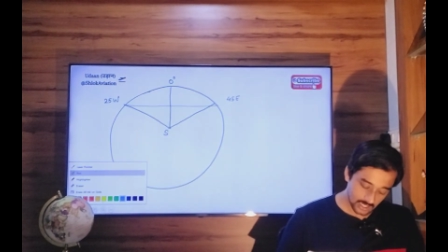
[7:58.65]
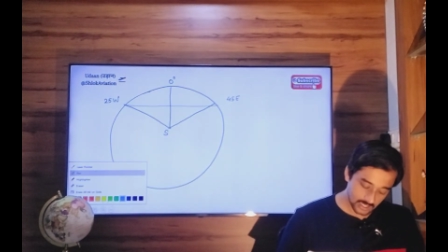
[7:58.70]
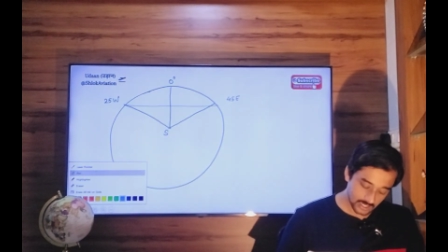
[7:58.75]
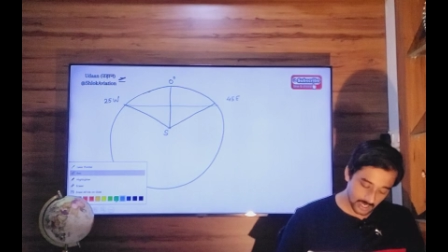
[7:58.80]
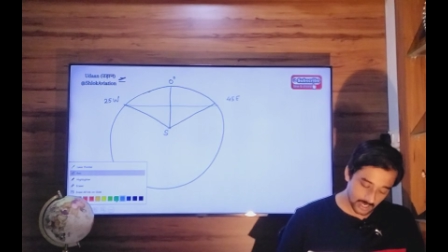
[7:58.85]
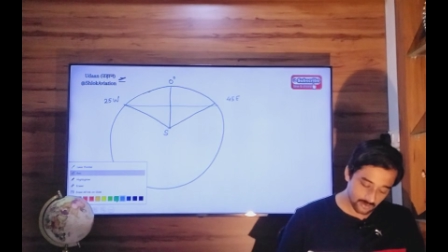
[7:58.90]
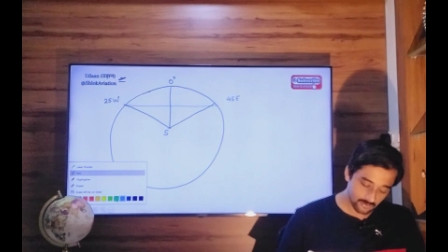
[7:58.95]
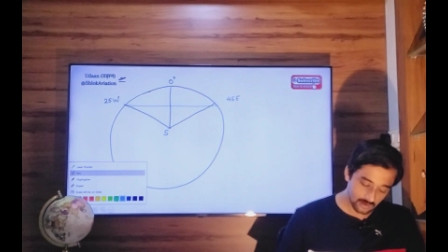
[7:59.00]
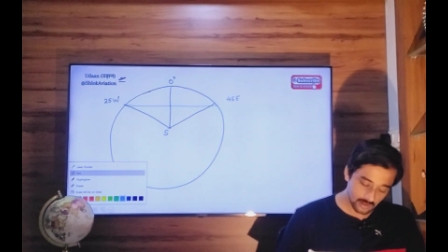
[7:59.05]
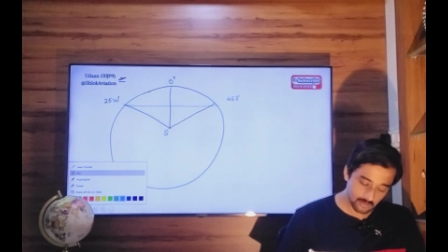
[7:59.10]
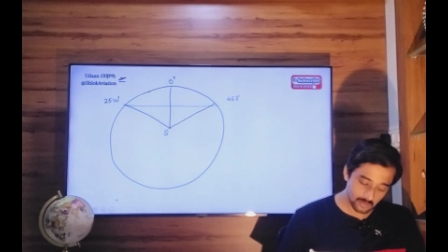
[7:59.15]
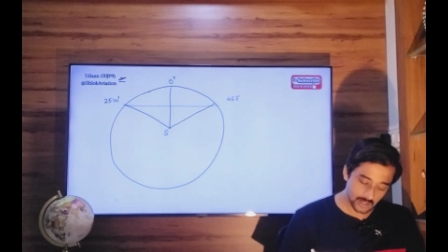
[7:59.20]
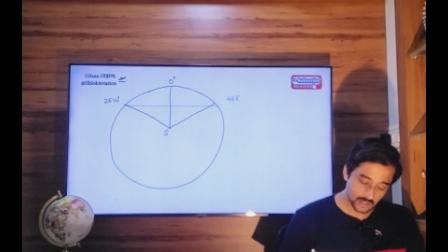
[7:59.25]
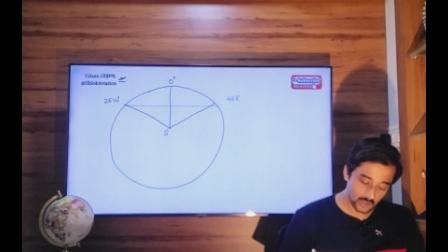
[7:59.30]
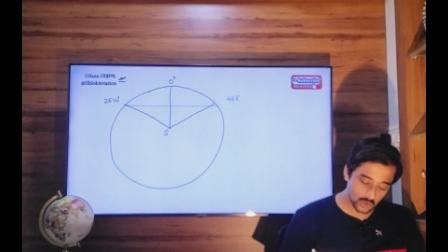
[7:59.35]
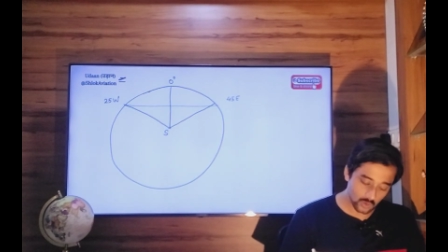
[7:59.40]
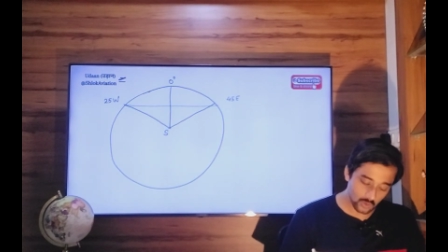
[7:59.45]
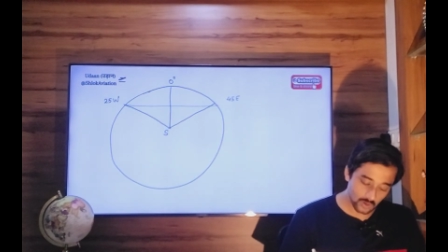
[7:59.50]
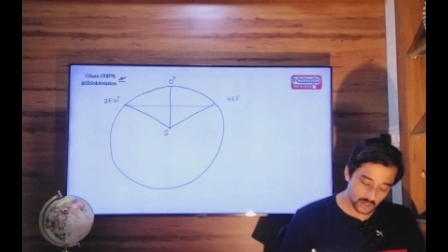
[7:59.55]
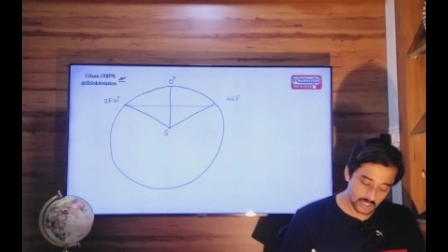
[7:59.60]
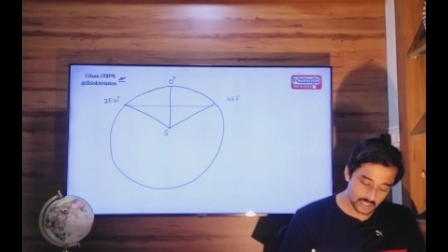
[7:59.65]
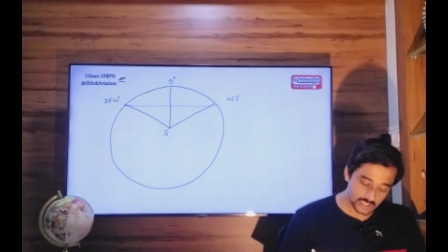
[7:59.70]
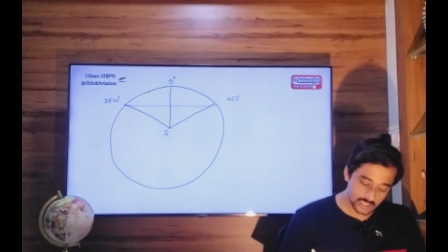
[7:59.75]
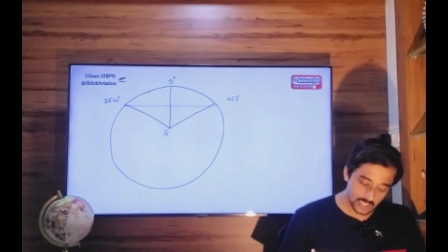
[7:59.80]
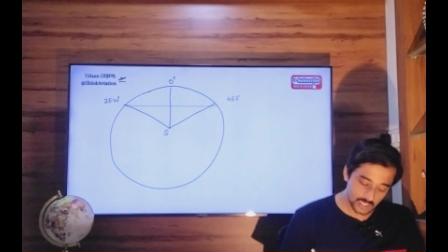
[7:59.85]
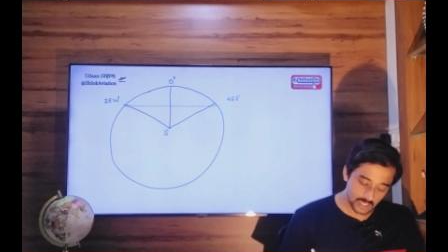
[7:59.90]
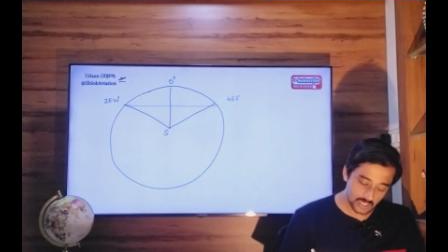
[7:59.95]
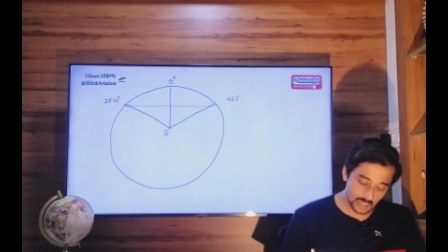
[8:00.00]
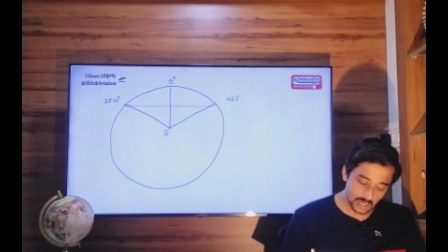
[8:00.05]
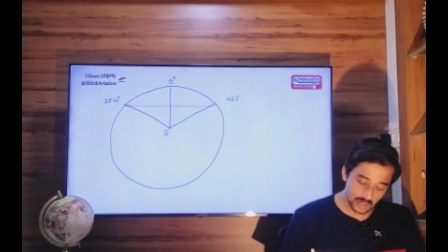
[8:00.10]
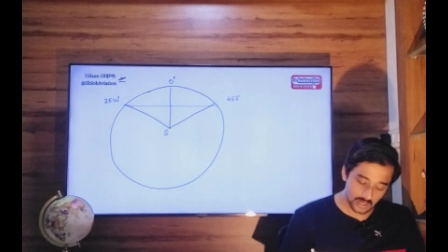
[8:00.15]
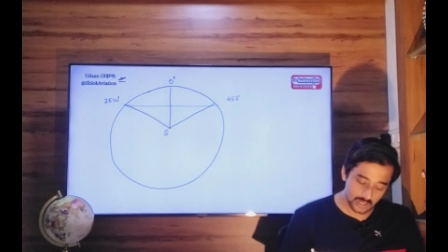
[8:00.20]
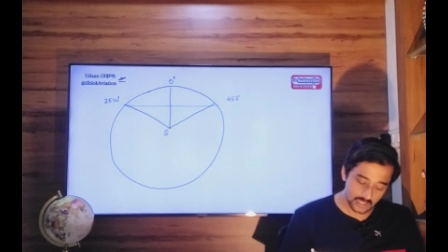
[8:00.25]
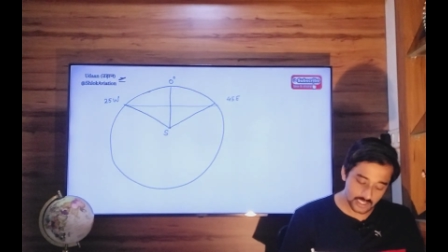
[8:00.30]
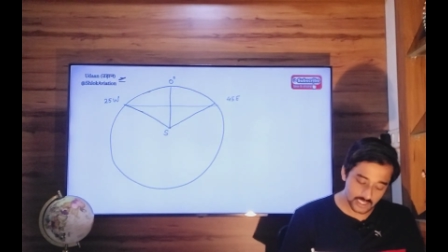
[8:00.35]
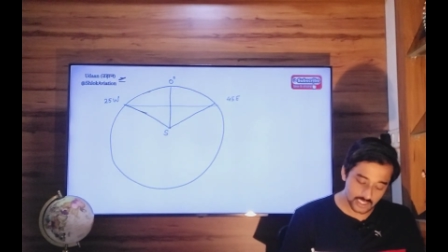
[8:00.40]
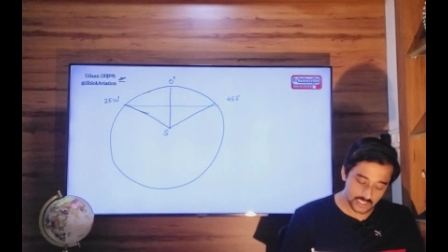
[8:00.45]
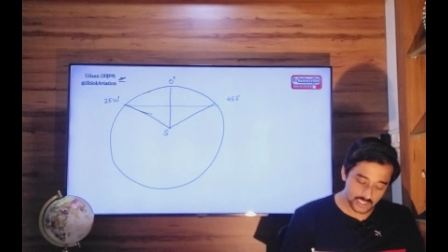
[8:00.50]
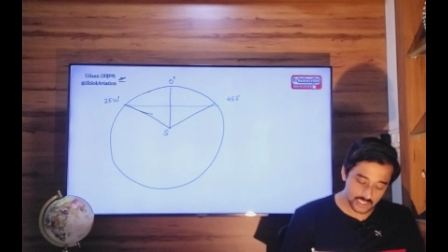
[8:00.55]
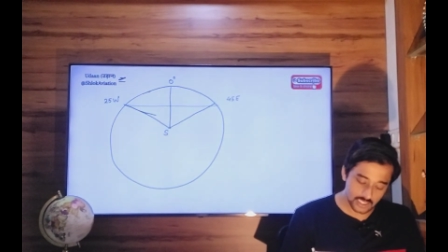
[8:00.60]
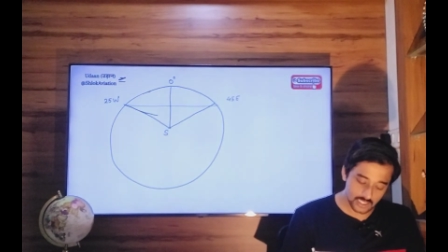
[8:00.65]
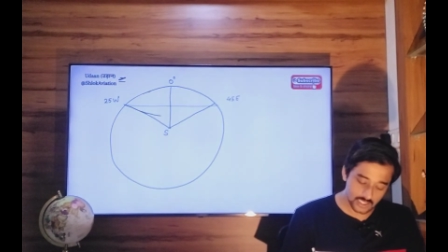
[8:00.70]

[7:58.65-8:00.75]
track will be towards the nearest